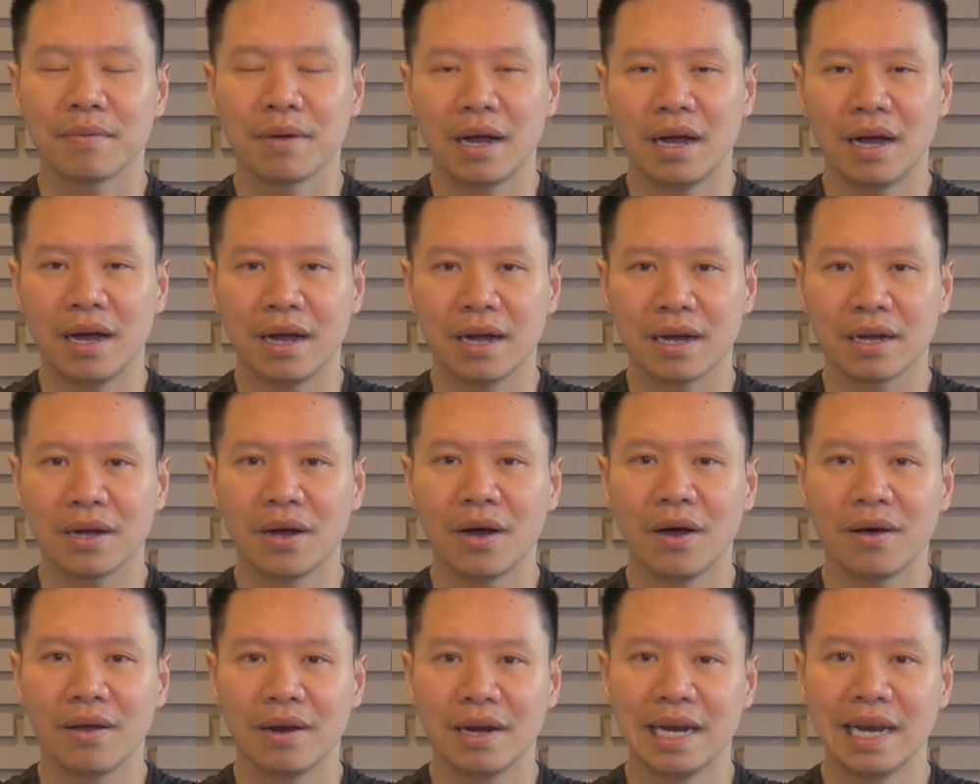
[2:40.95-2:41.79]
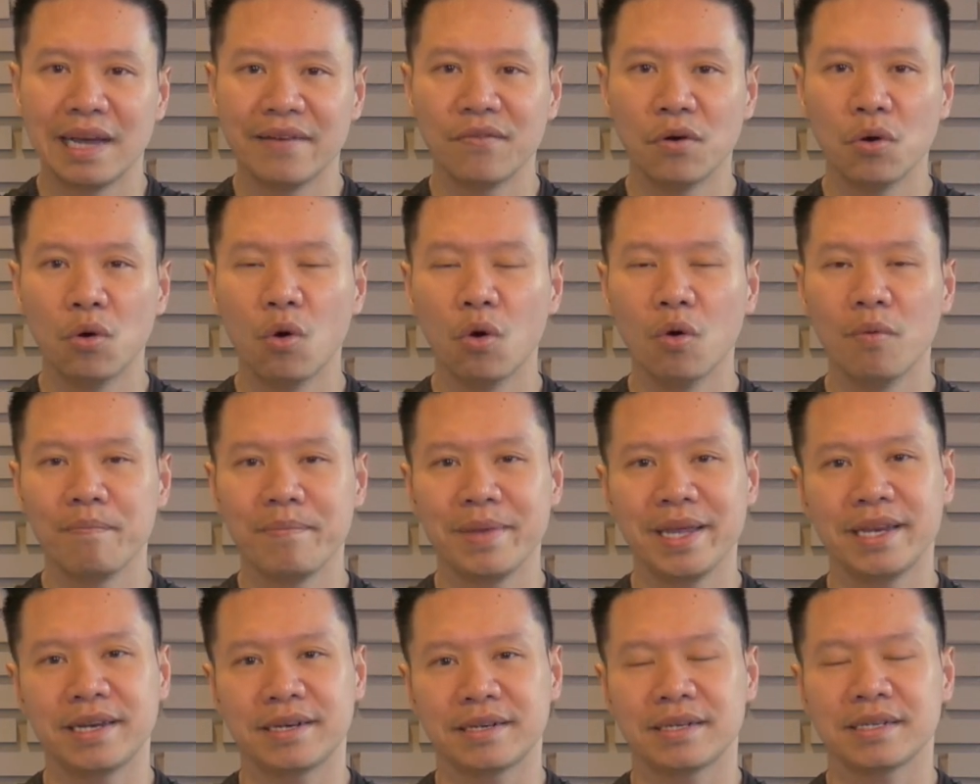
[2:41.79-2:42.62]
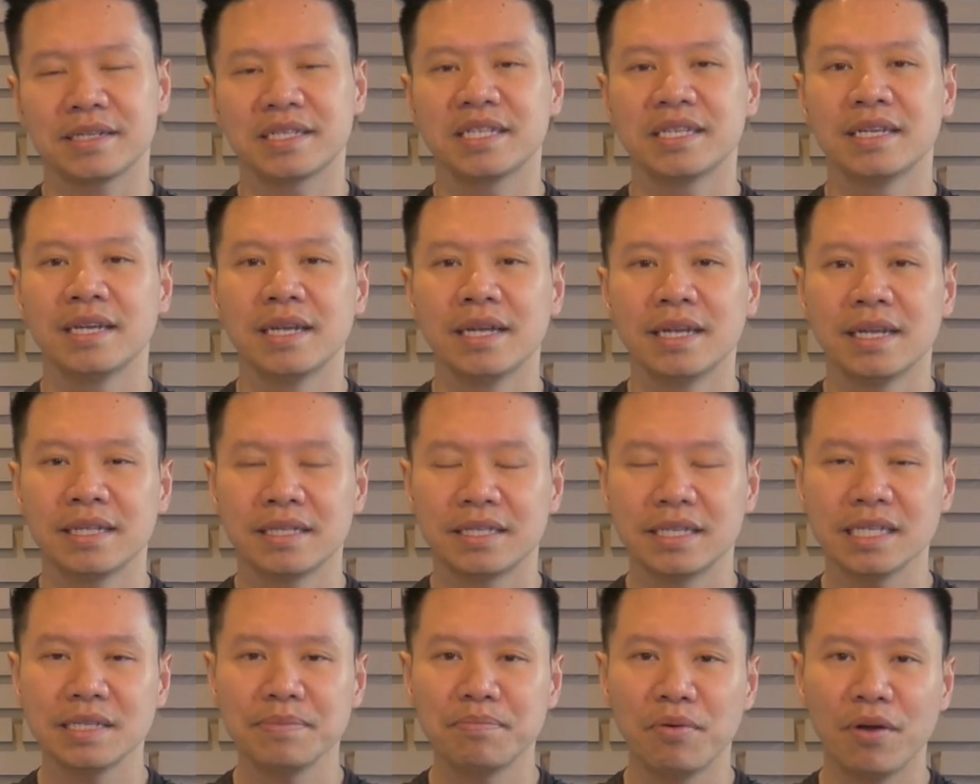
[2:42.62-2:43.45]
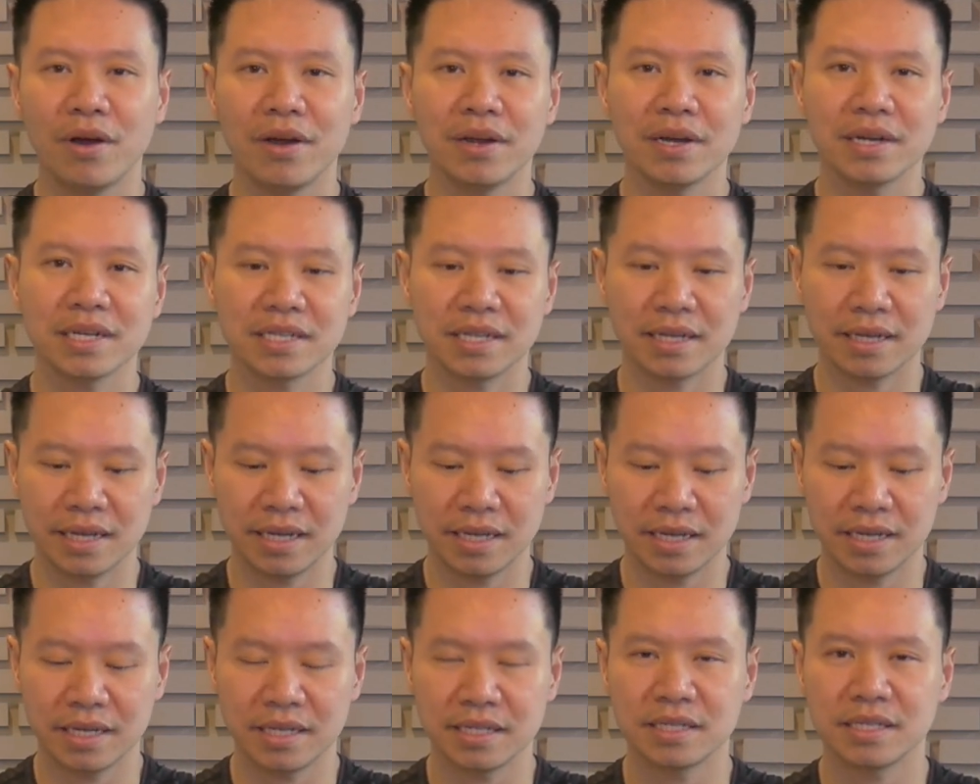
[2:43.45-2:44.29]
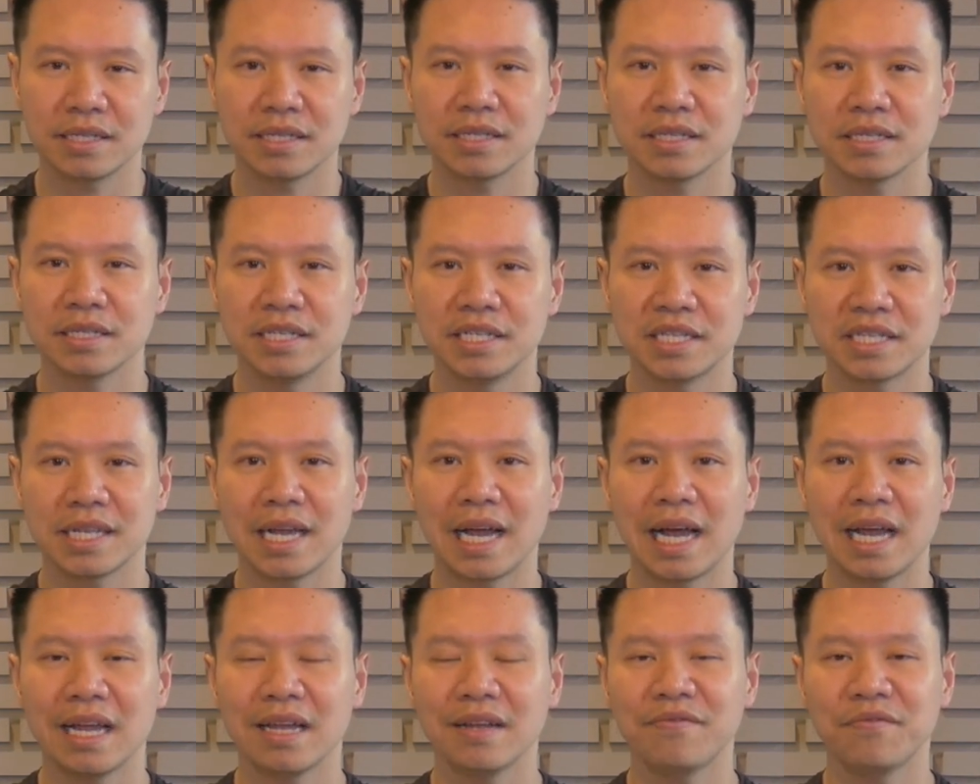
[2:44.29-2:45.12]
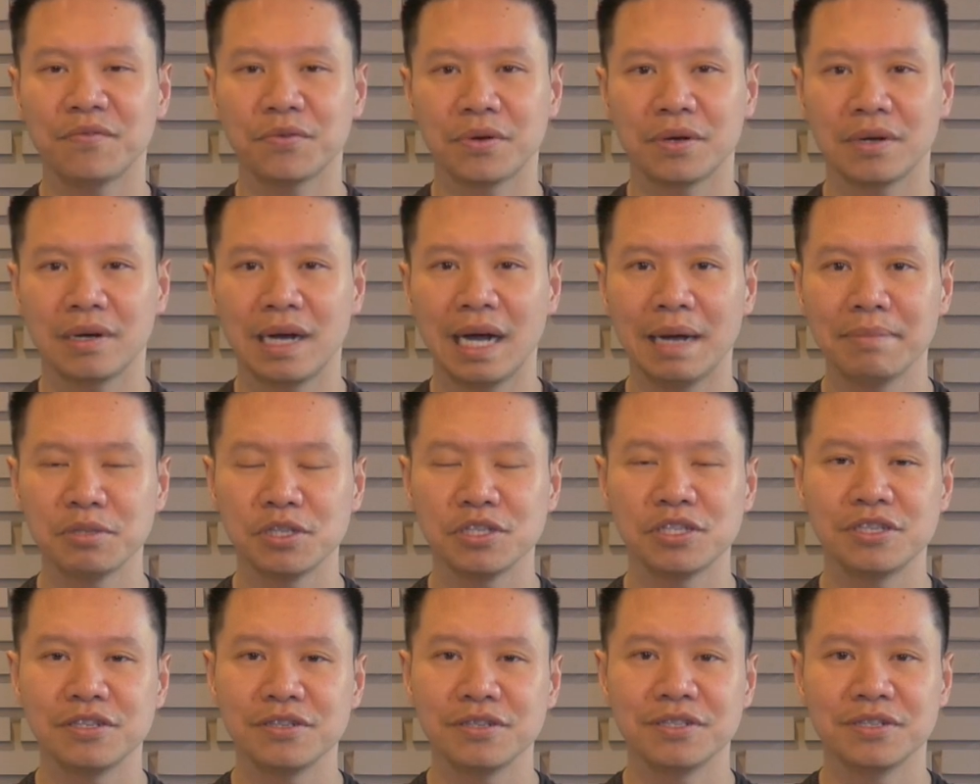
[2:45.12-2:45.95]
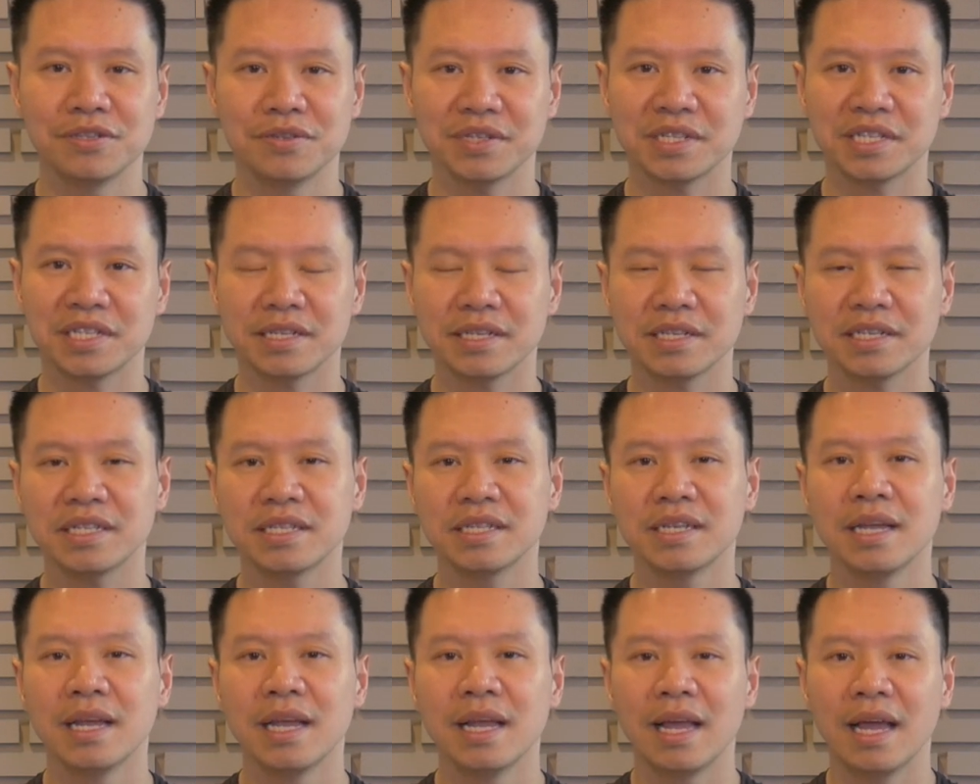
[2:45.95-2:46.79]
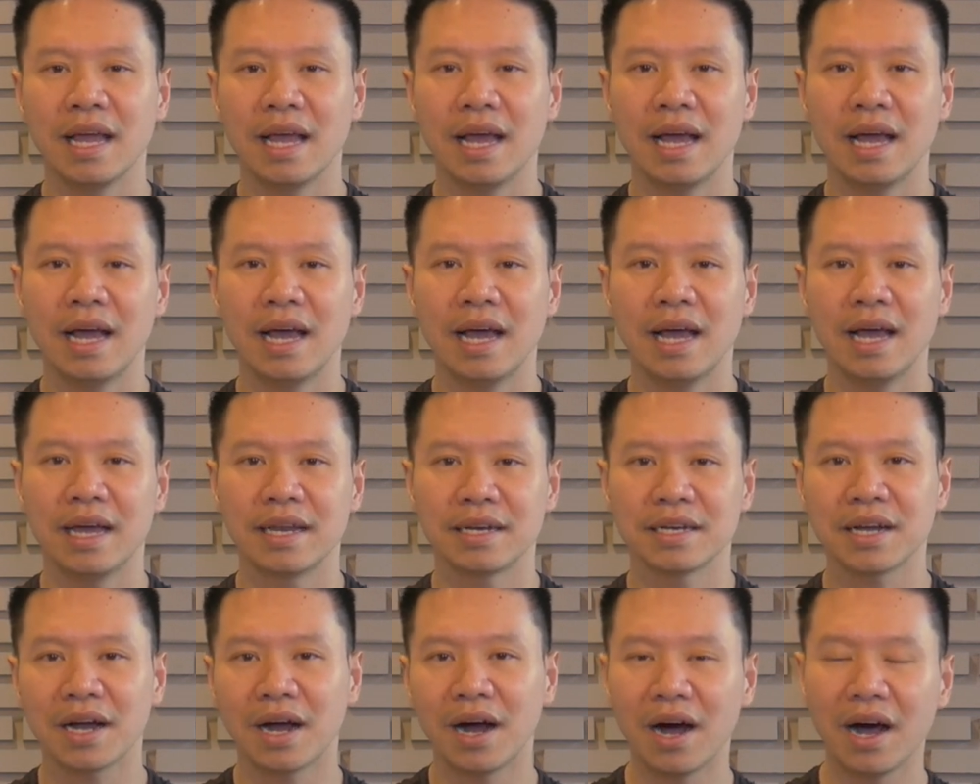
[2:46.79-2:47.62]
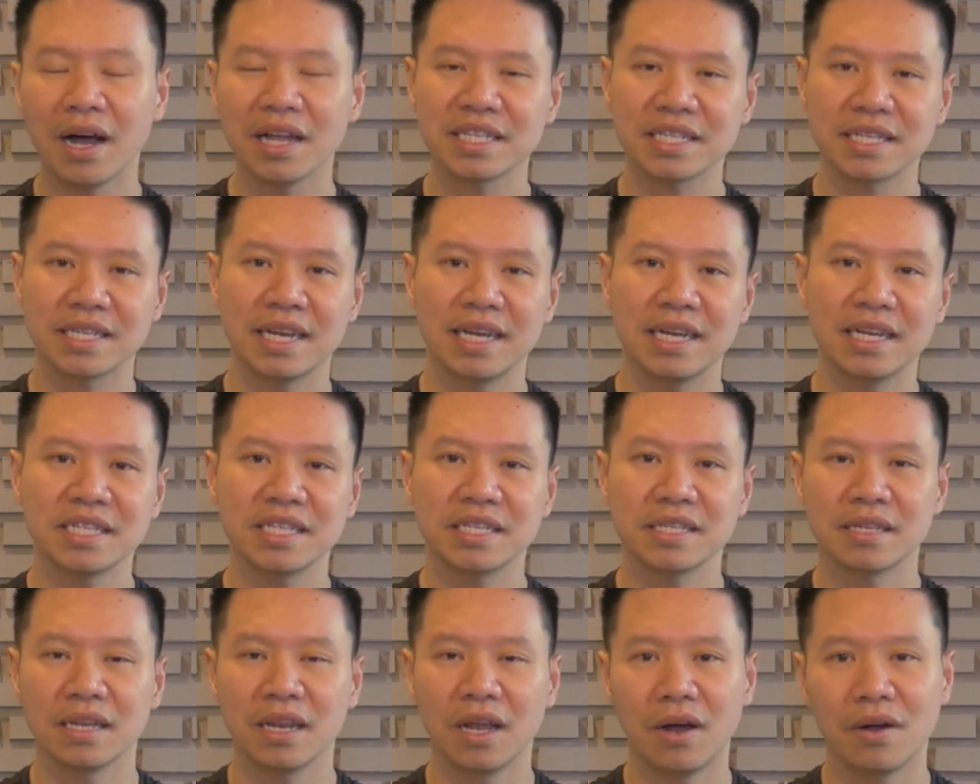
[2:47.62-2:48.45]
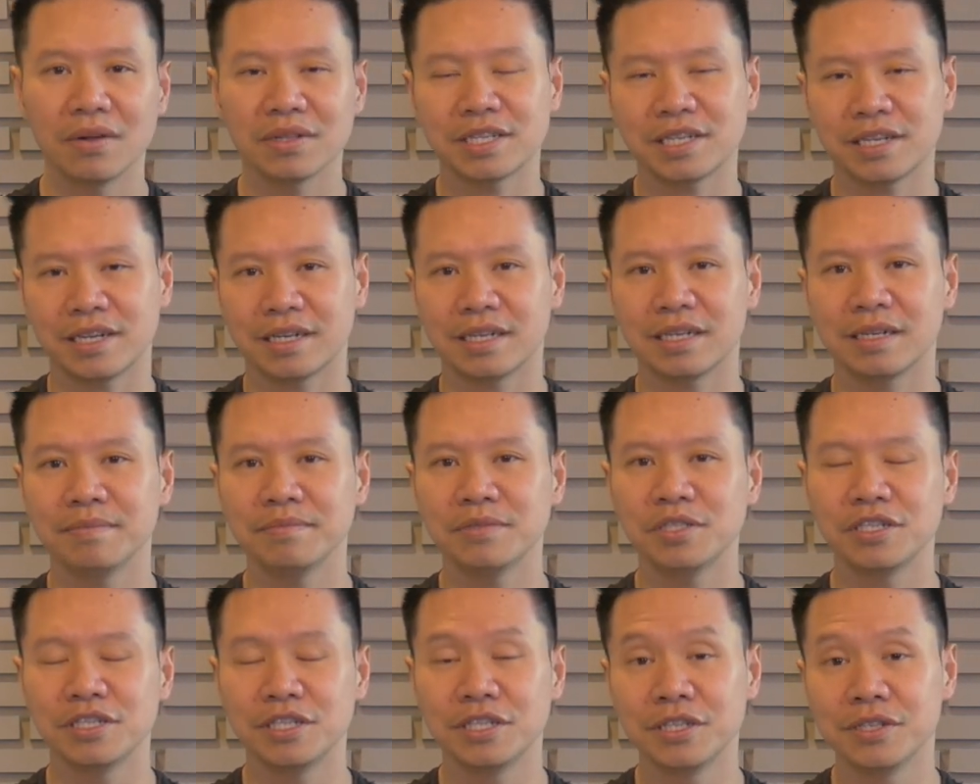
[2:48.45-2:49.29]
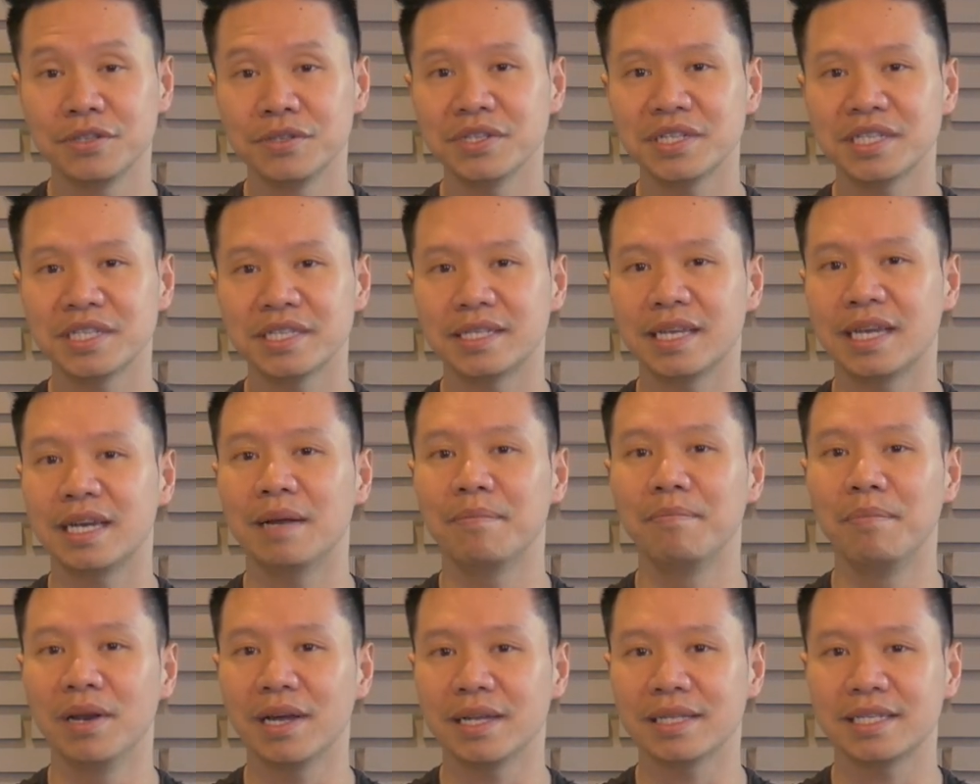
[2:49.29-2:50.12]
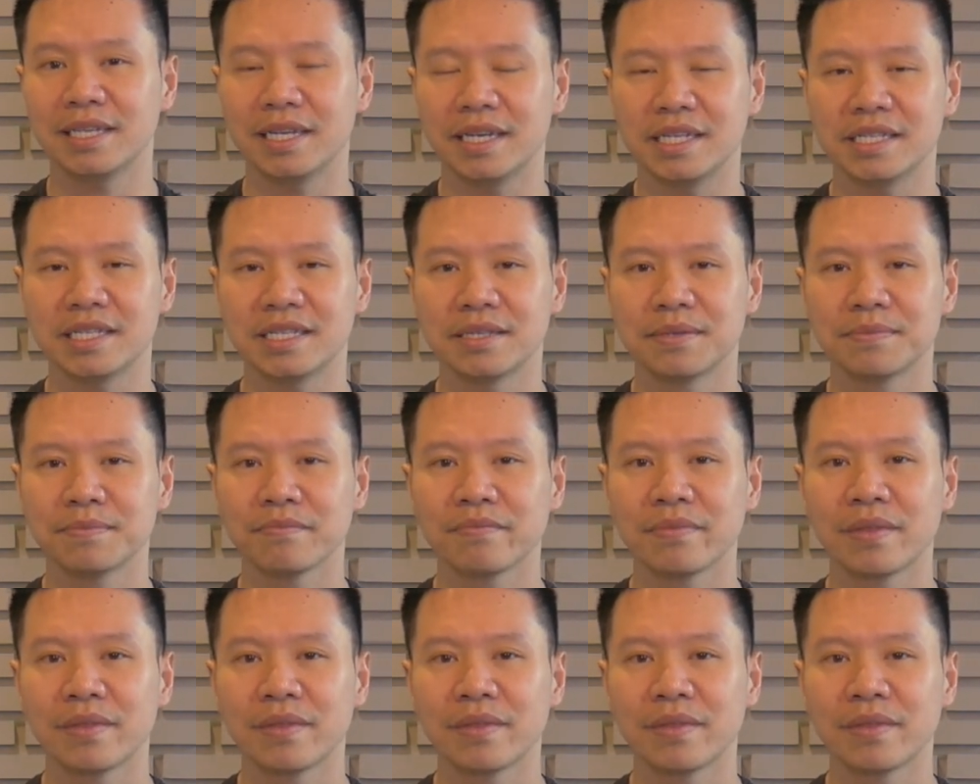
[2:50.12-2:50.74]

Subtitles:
called Levl home meters. This product is designed for up to 2 users and costs less long-term to use than a blood test.